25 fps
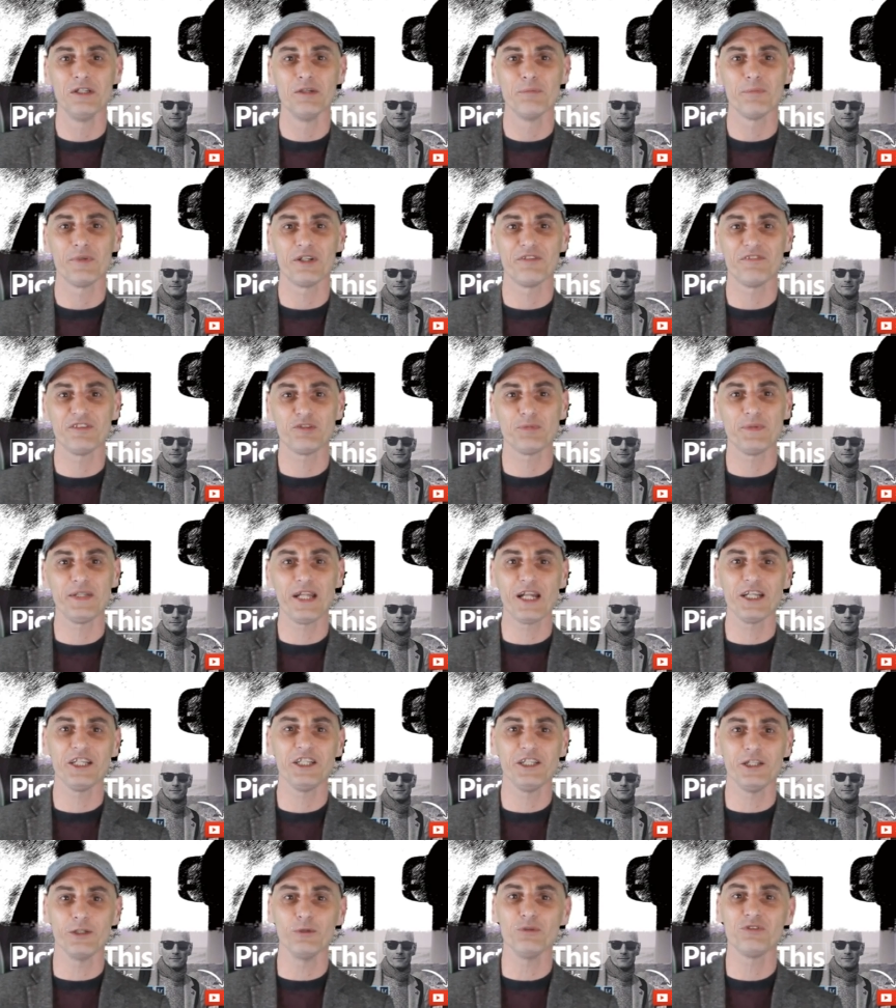But if it's been
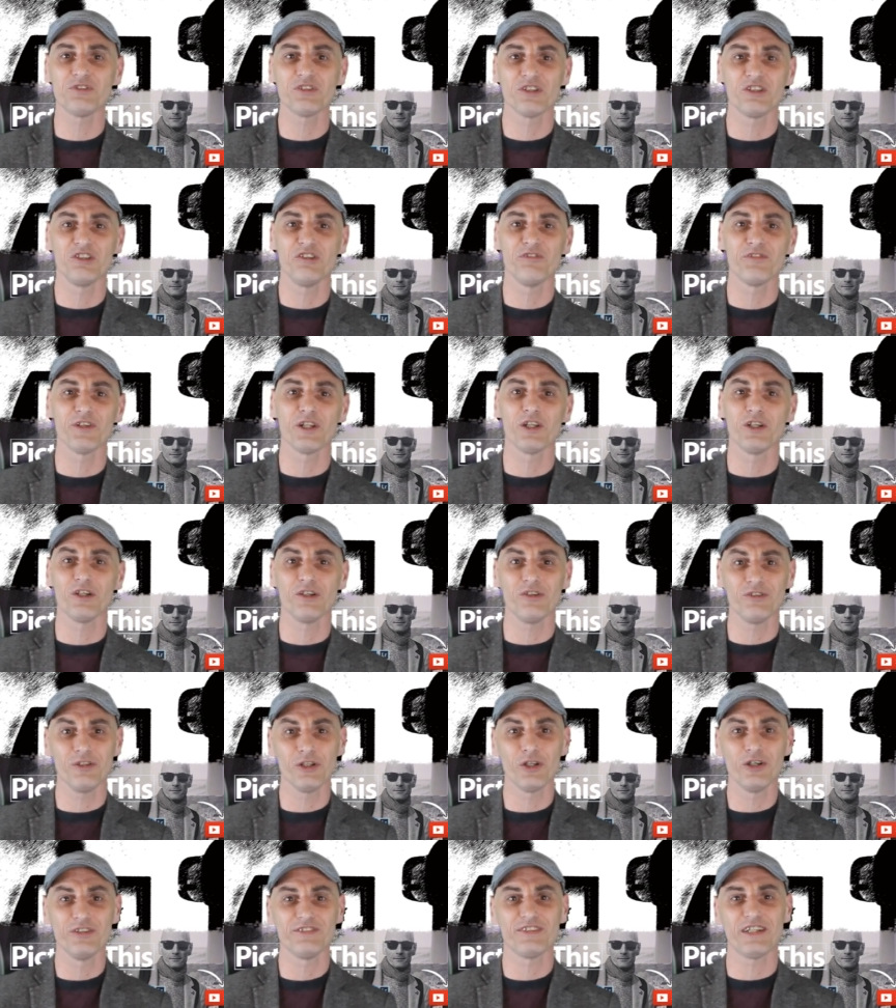any use and you've
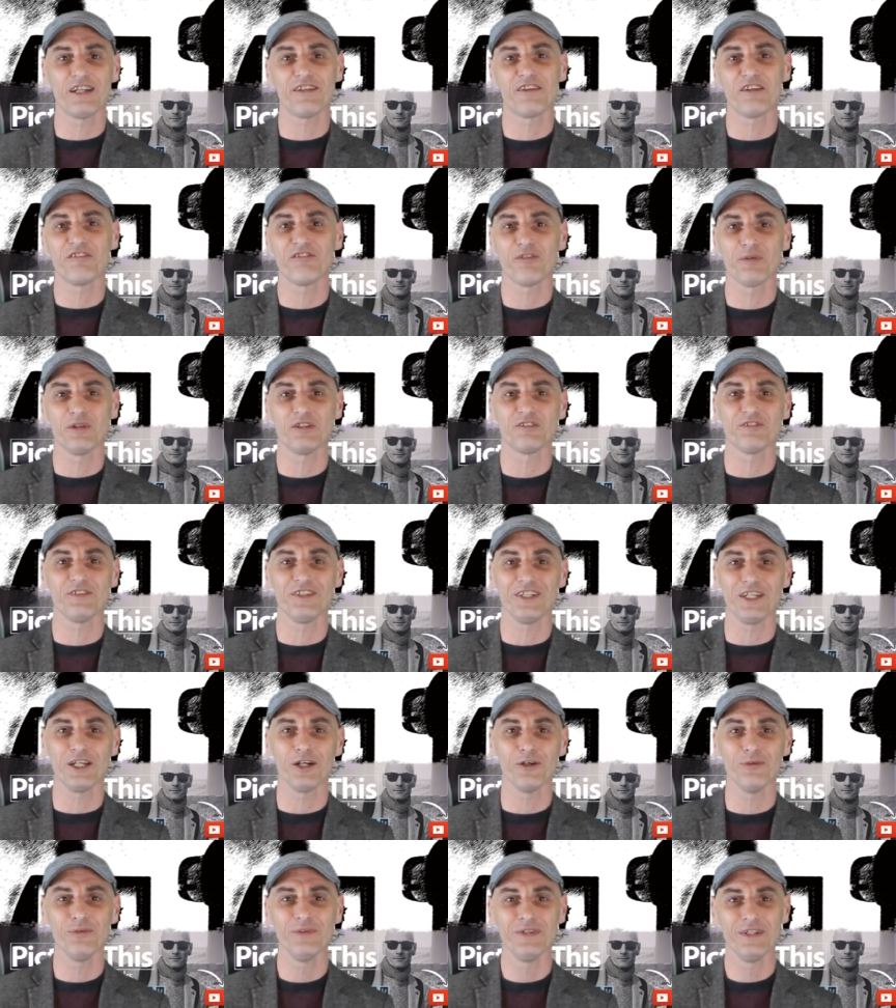learned anything from this
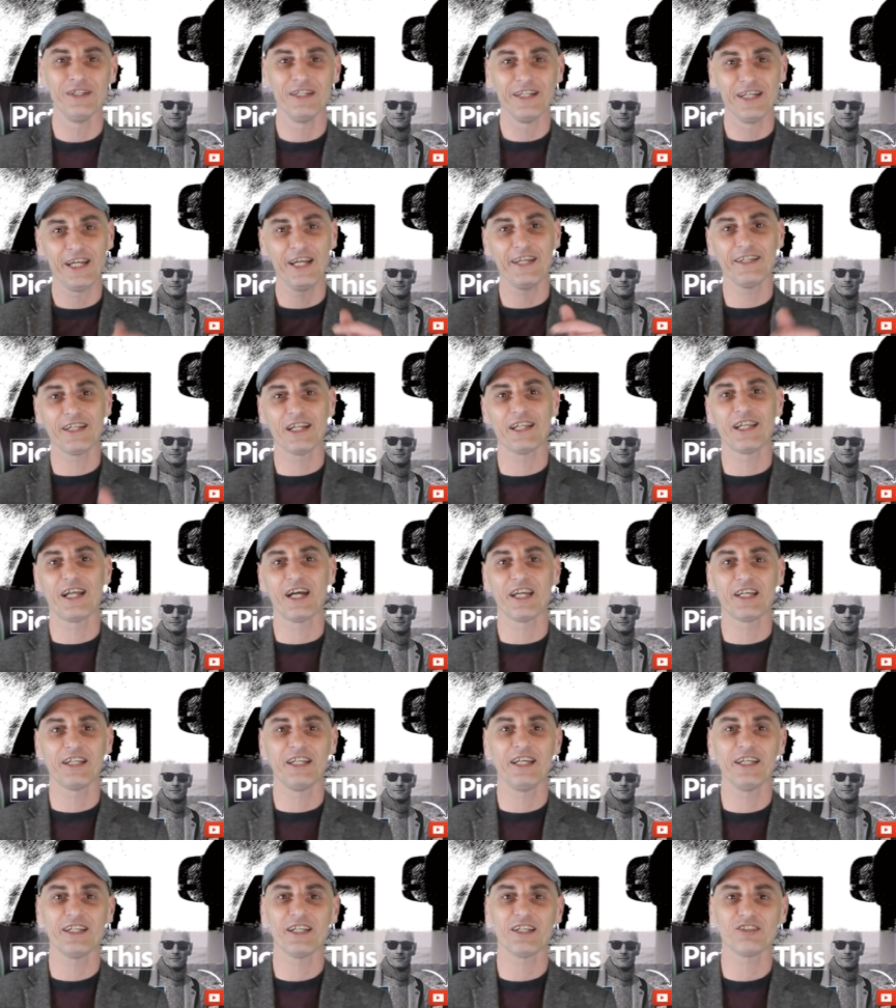video, hit that like
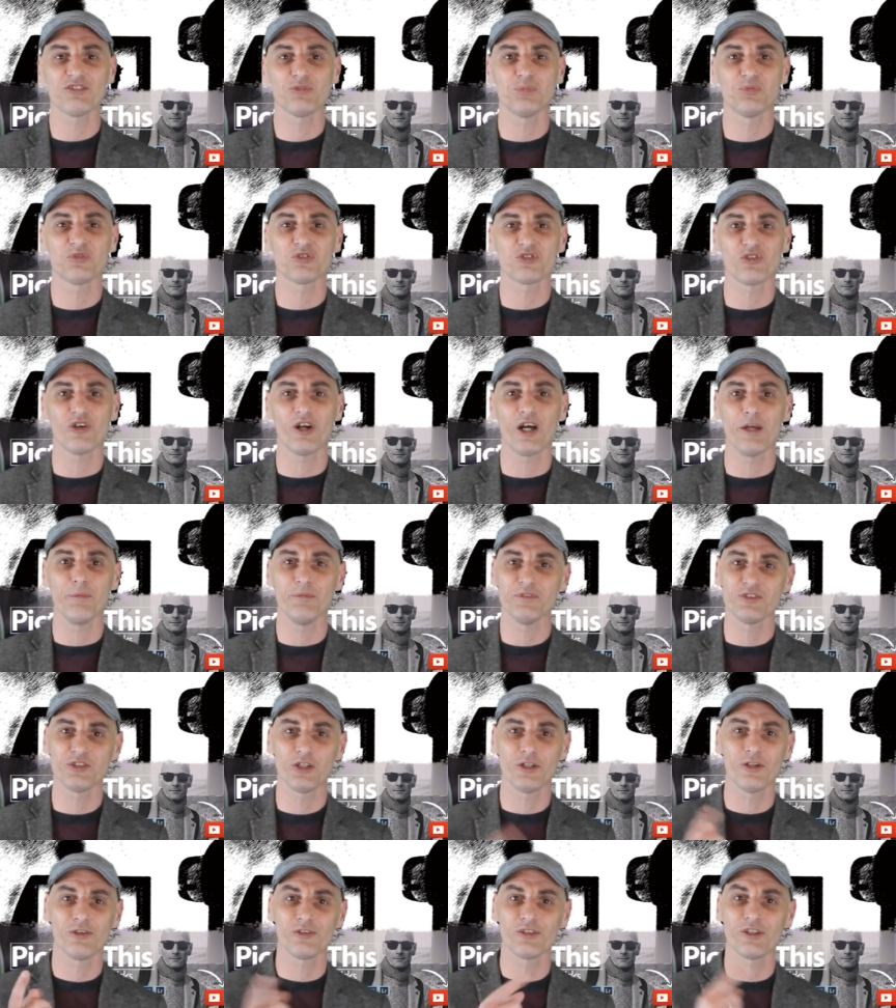and hit that subscribe and
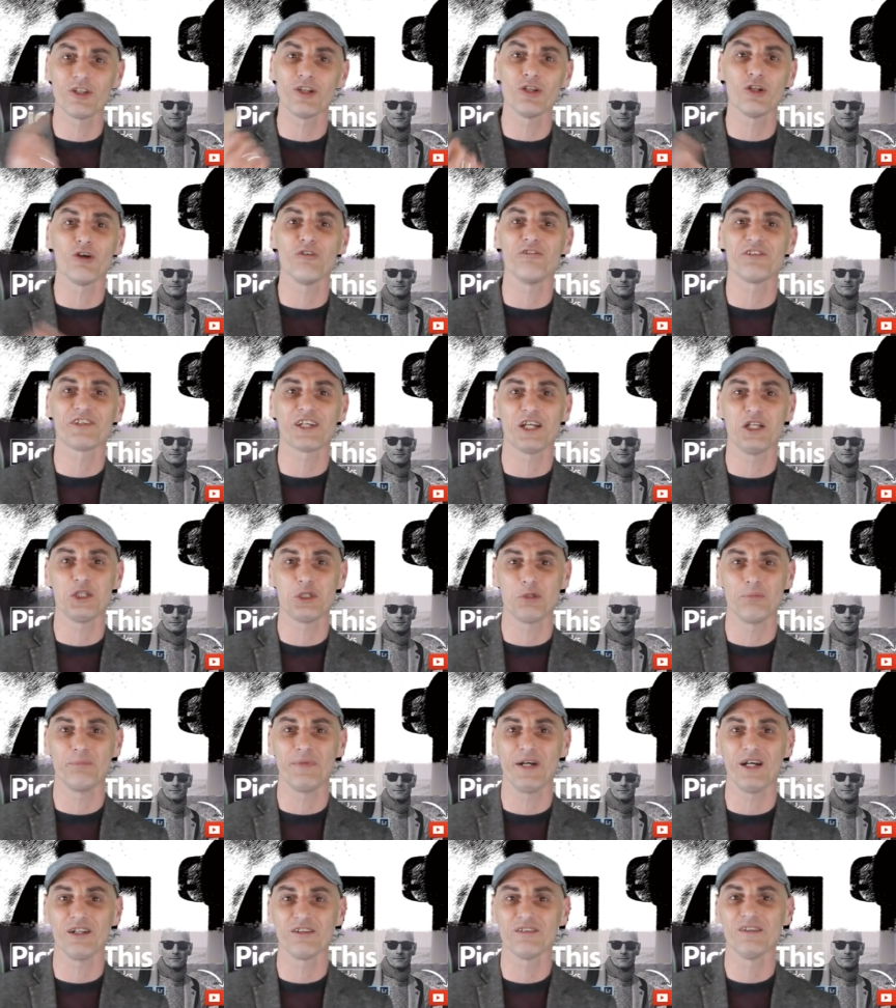turn on the notification
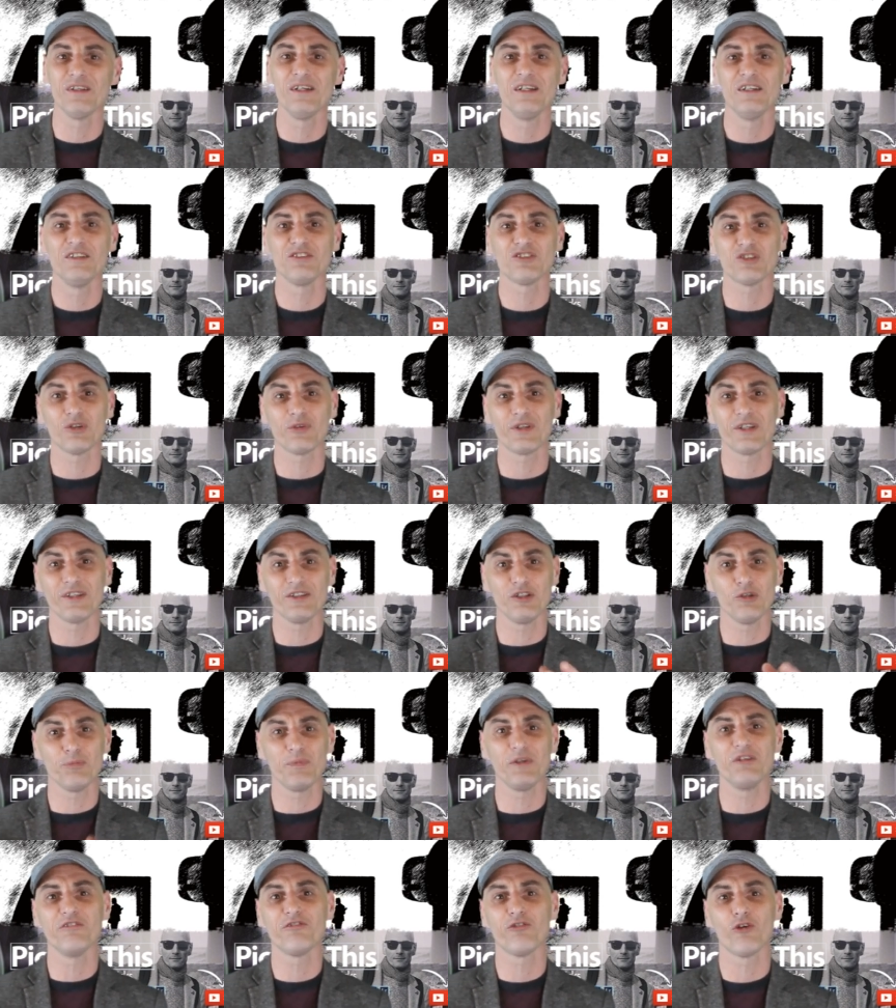bell so that you'll
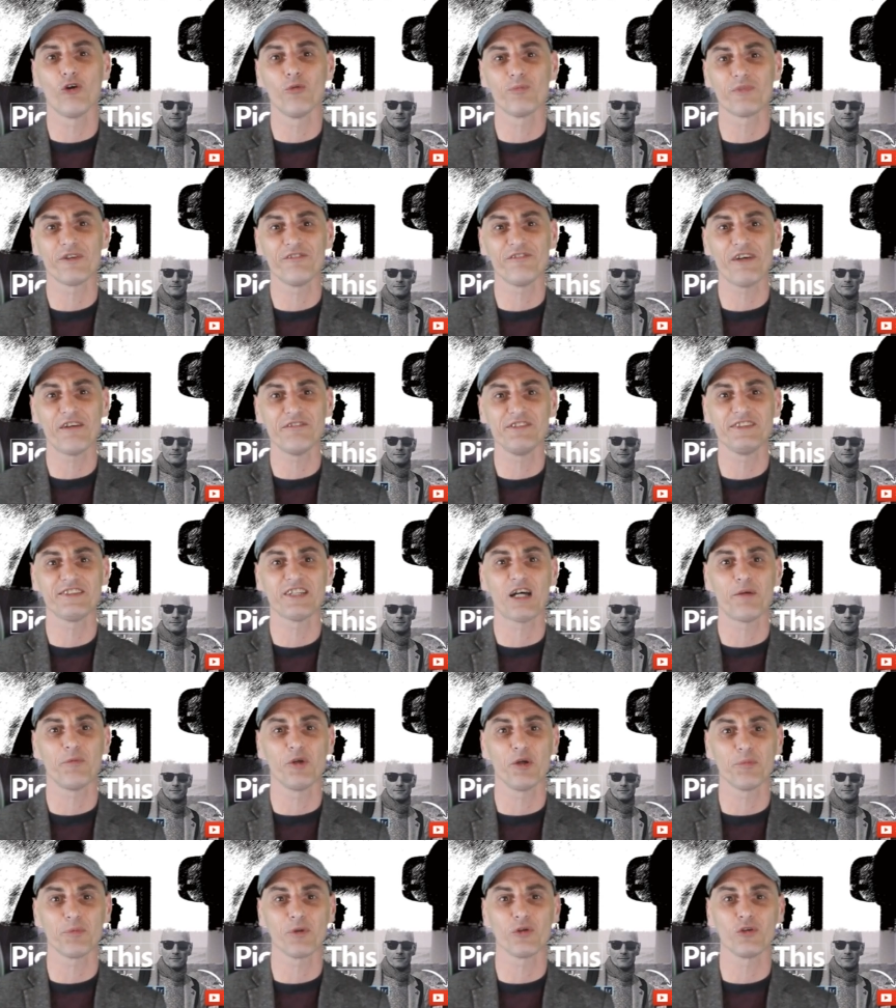be informed of every time
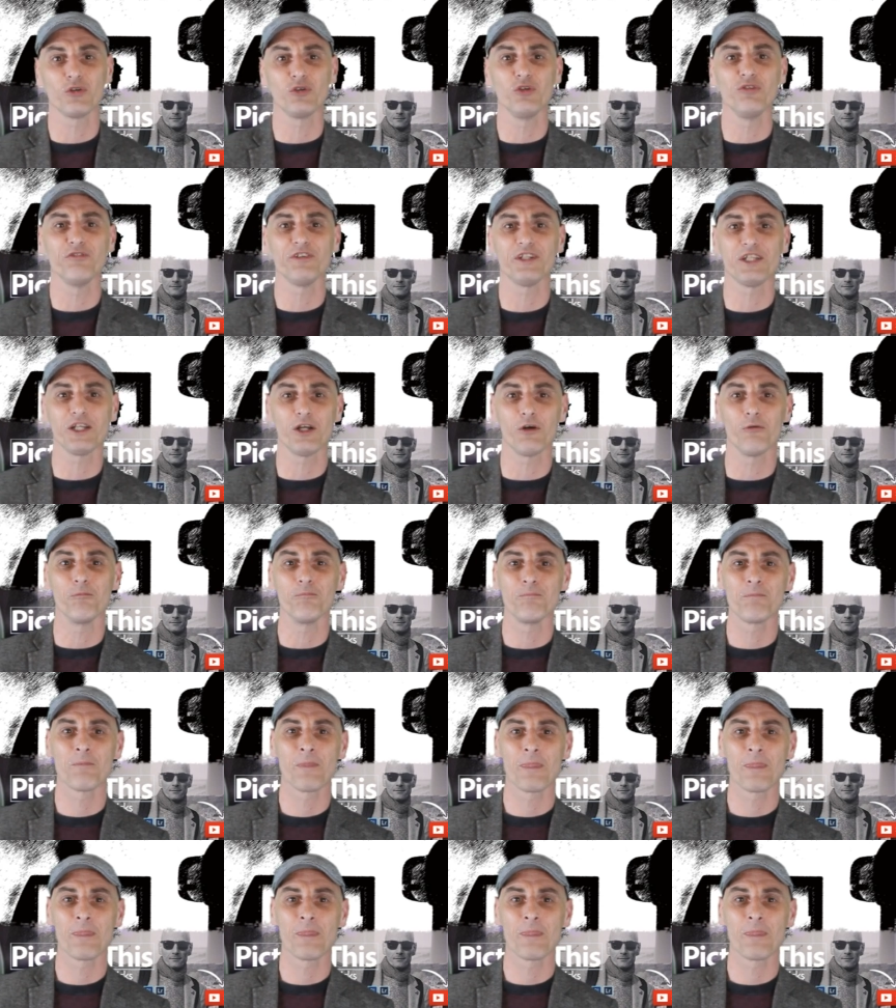I upload a new video.